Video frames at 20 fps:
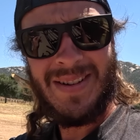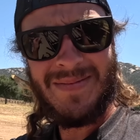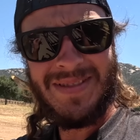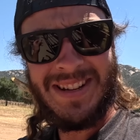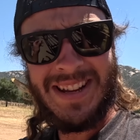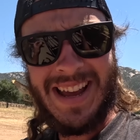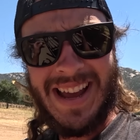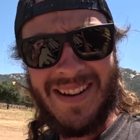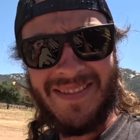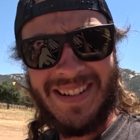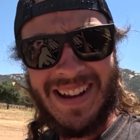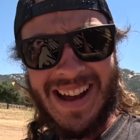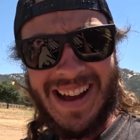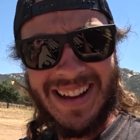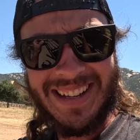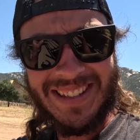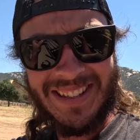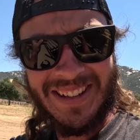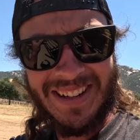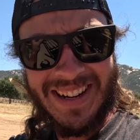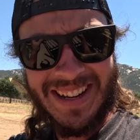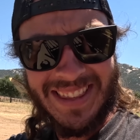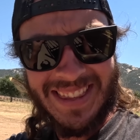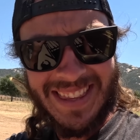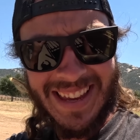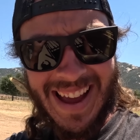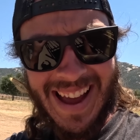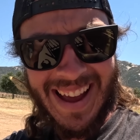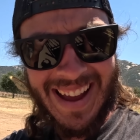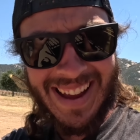I'll be damned, guys. Look at
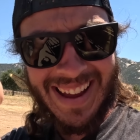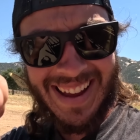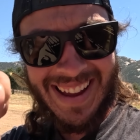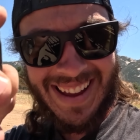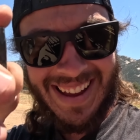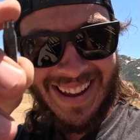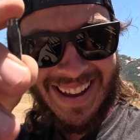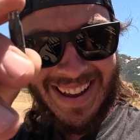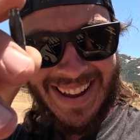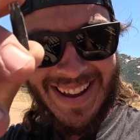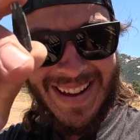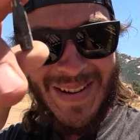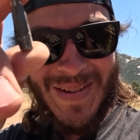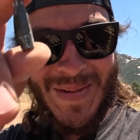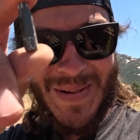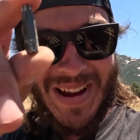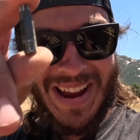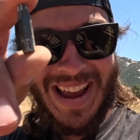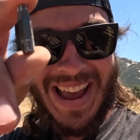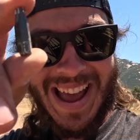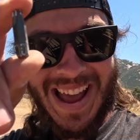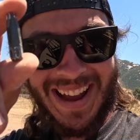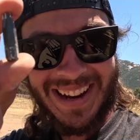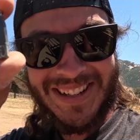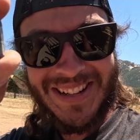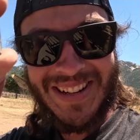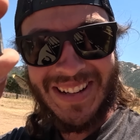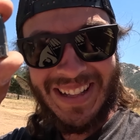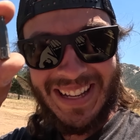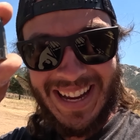that. We
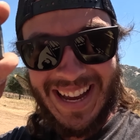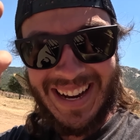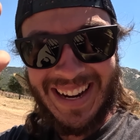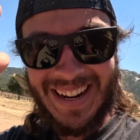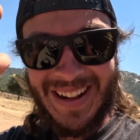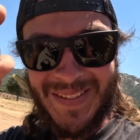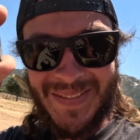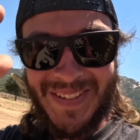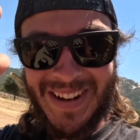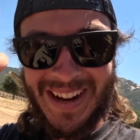actually ended up